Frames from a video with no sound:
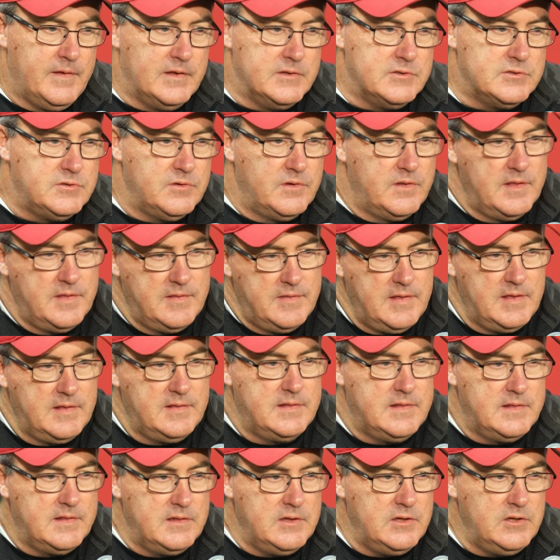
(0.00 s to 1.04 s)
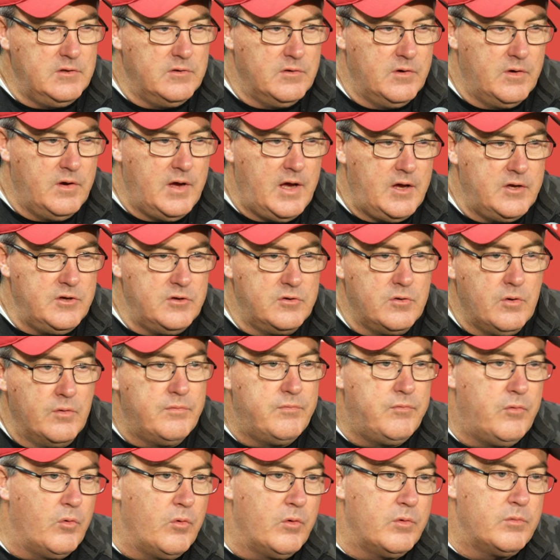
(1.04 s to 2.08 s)
so that, you know, how you go
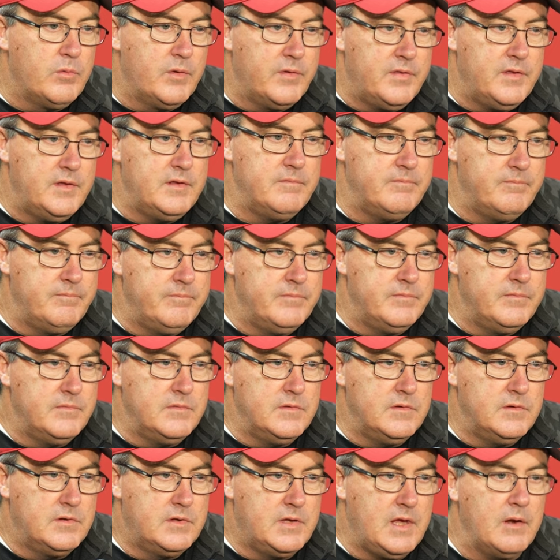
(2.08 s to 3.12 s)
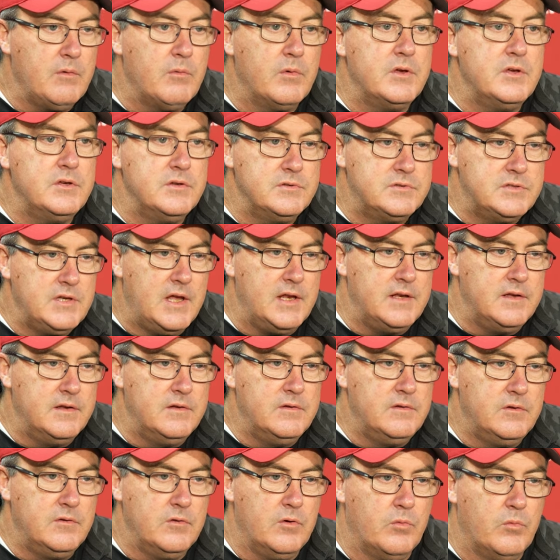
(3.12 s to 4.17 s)
forward with it, kind of what you
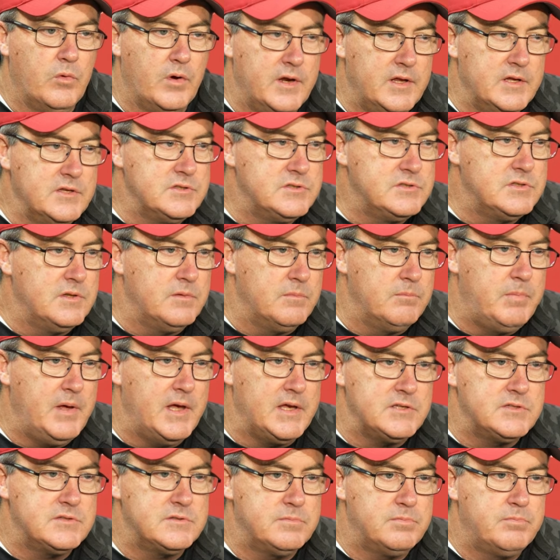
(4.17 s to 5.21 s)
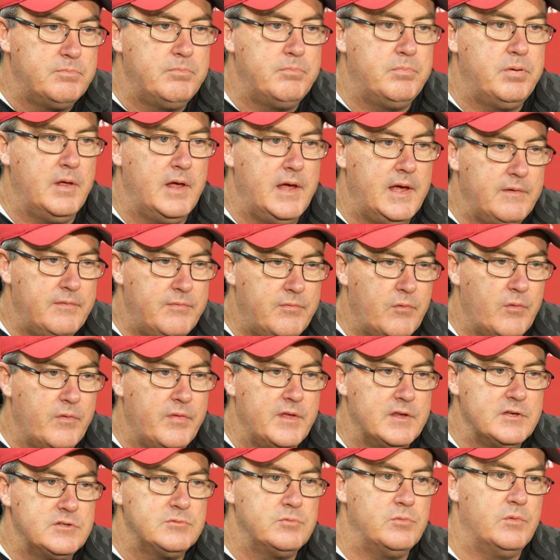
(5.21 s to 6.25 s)
said, you know, what is the best play for
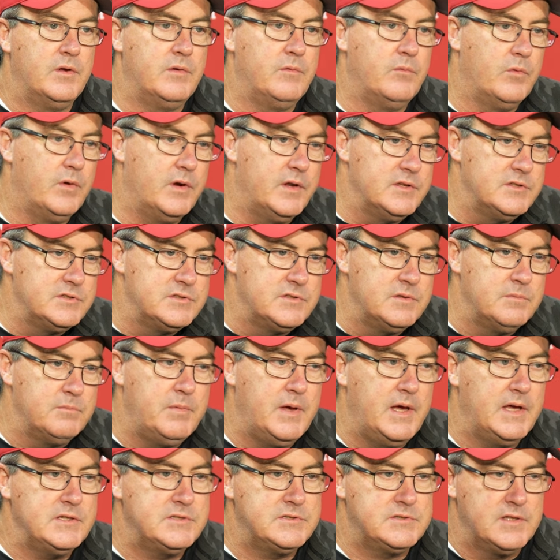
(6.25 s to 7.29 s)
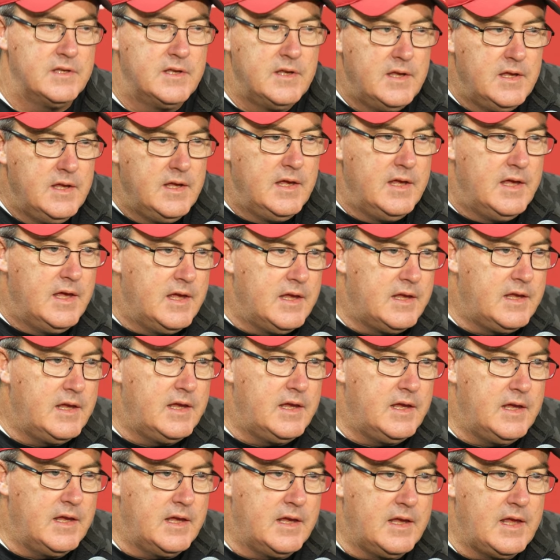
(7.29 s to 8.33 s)
this one? What is the best?
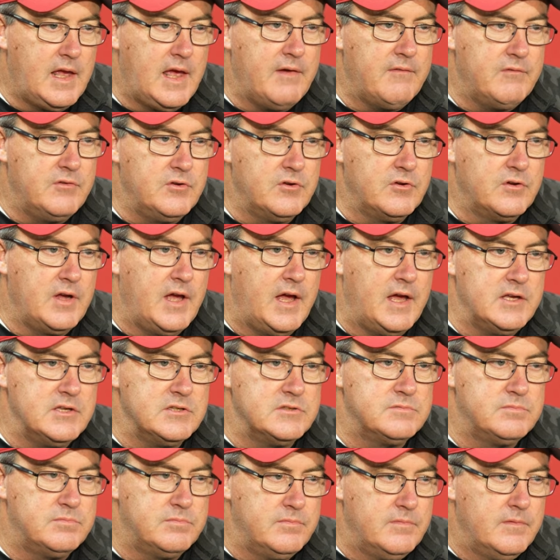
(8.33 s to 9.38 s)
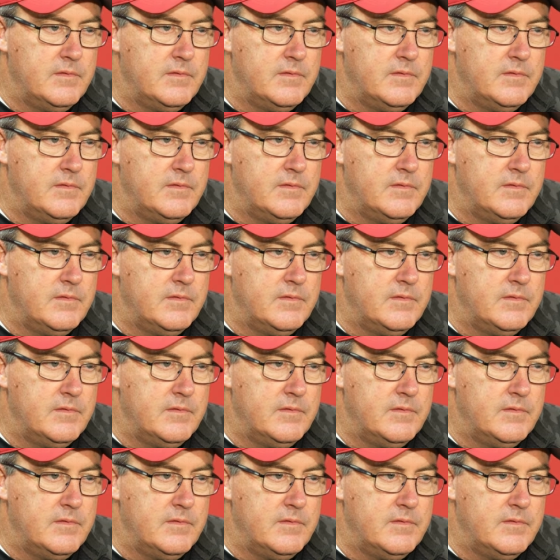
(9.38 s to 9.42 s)
And having your guys